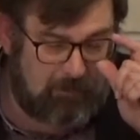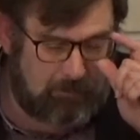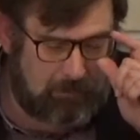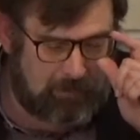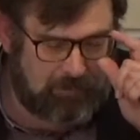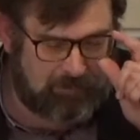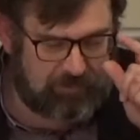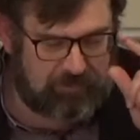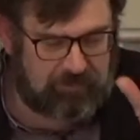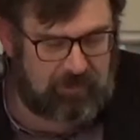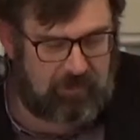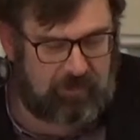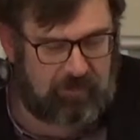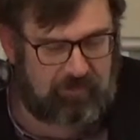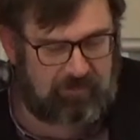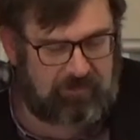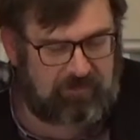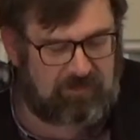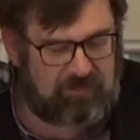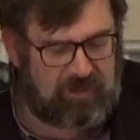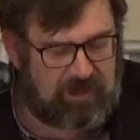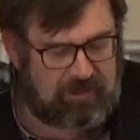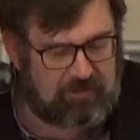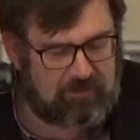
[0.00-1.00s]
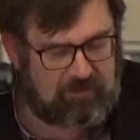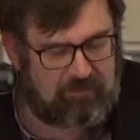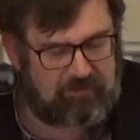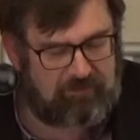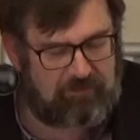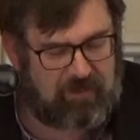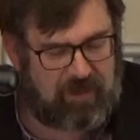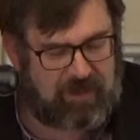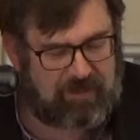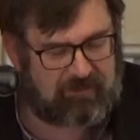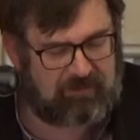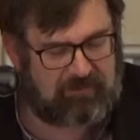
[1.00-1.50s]
But those
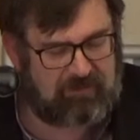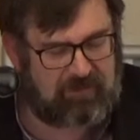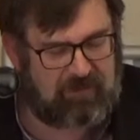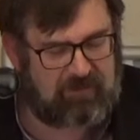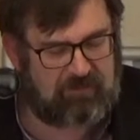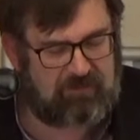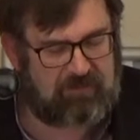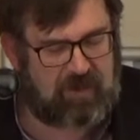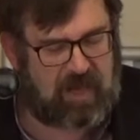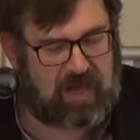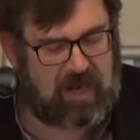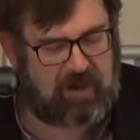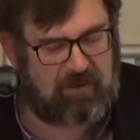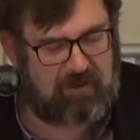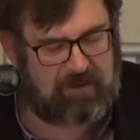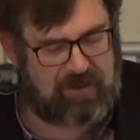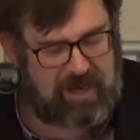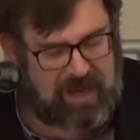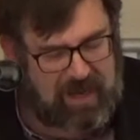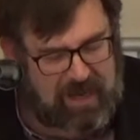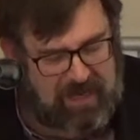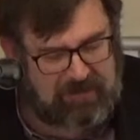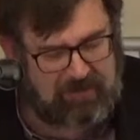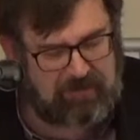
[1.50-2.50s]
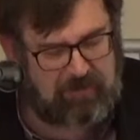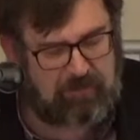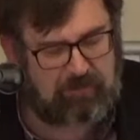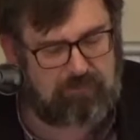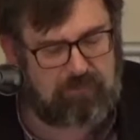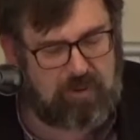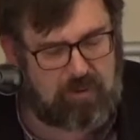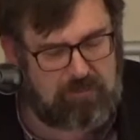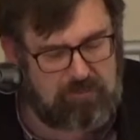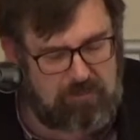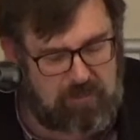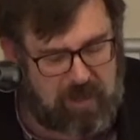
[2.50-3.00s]
sacrifices are an
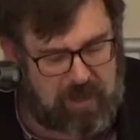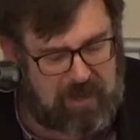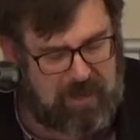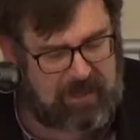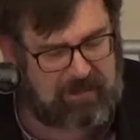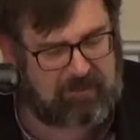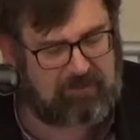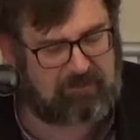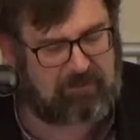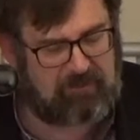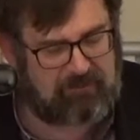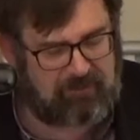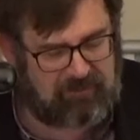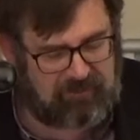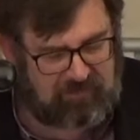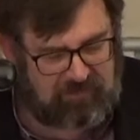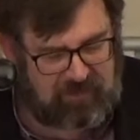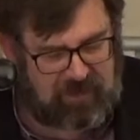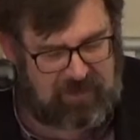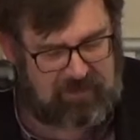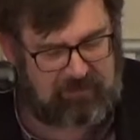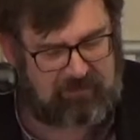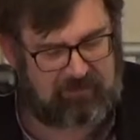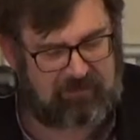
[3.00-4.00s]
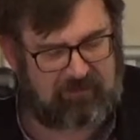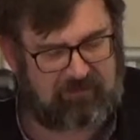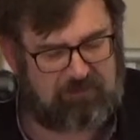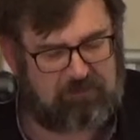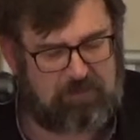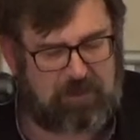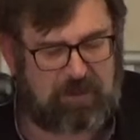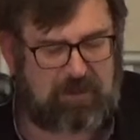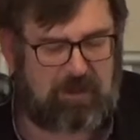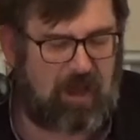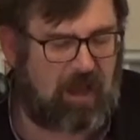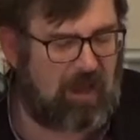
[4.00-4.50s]
annual reminder of sins,
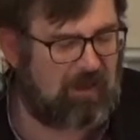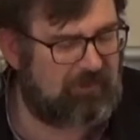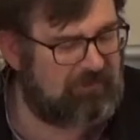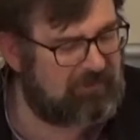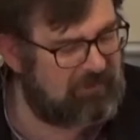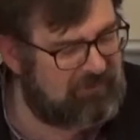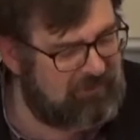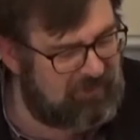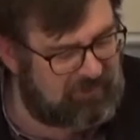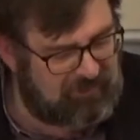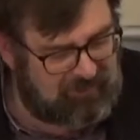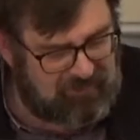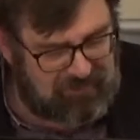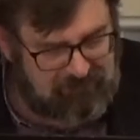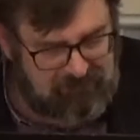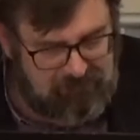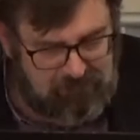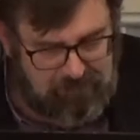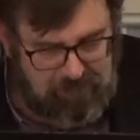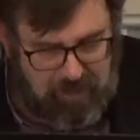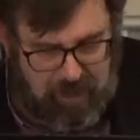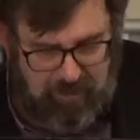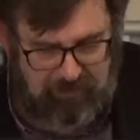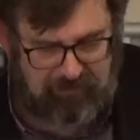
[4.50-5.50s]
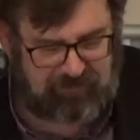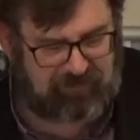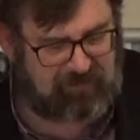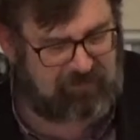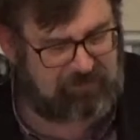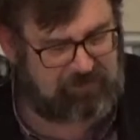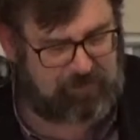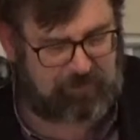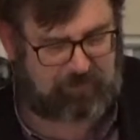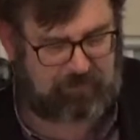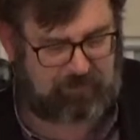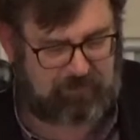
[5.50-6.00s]
because it is
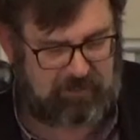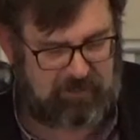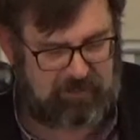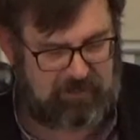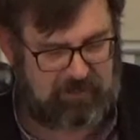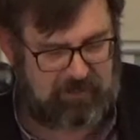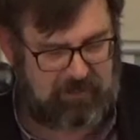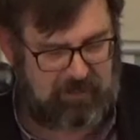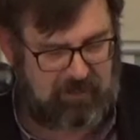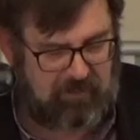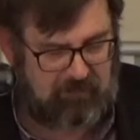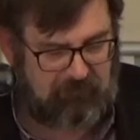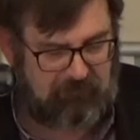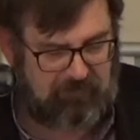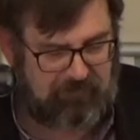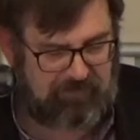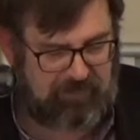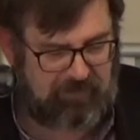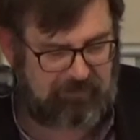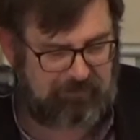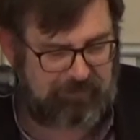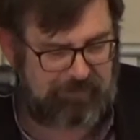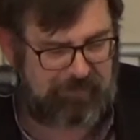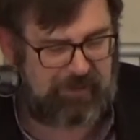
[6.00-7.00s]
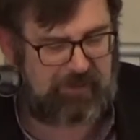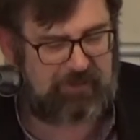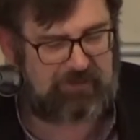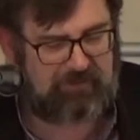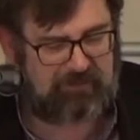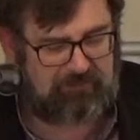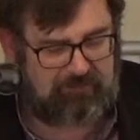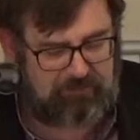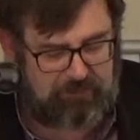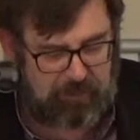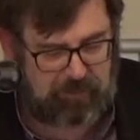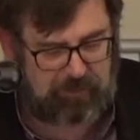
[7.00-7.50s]
impossible for the blood
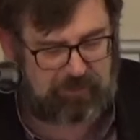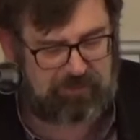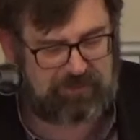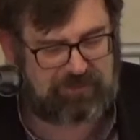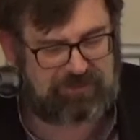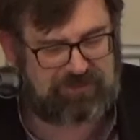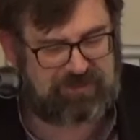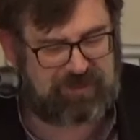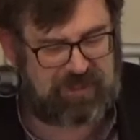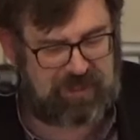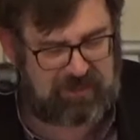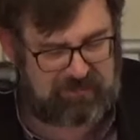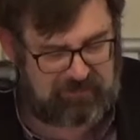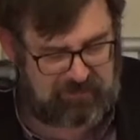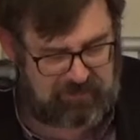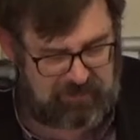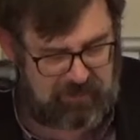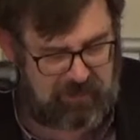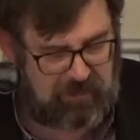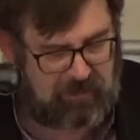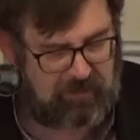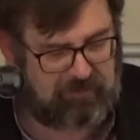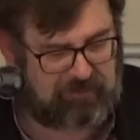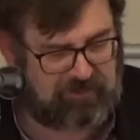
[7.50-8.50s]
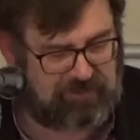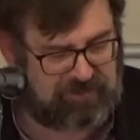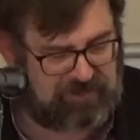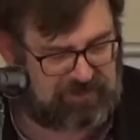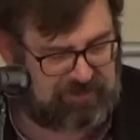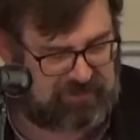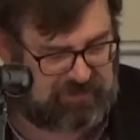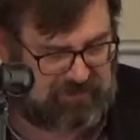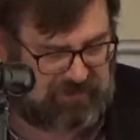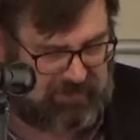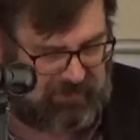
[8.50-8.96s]
of bulls and goats